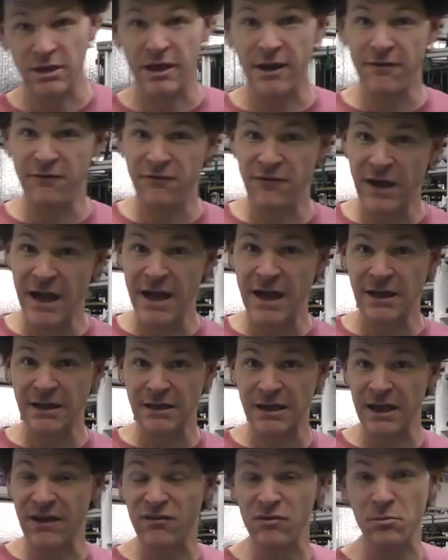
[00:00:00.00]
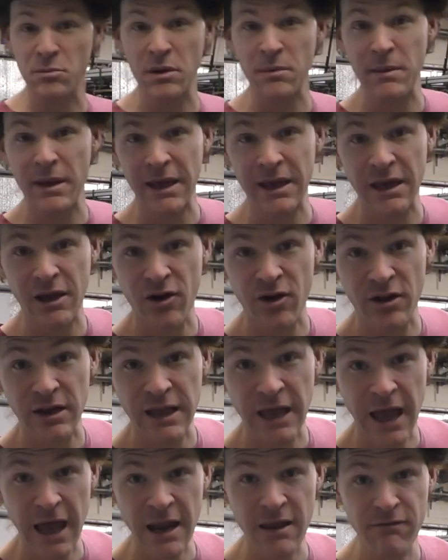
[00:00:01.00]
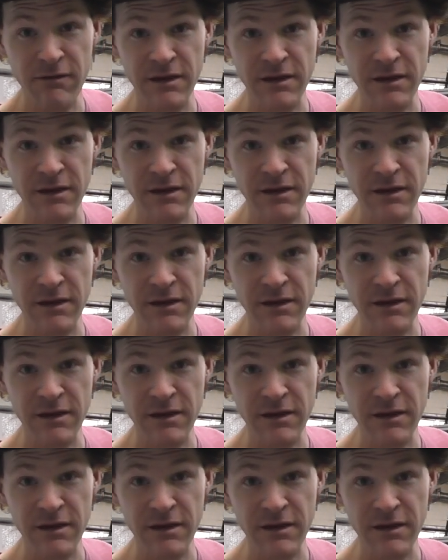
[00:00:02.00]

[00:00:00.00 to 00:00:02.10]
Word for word: In fact, I haven't been making hardly any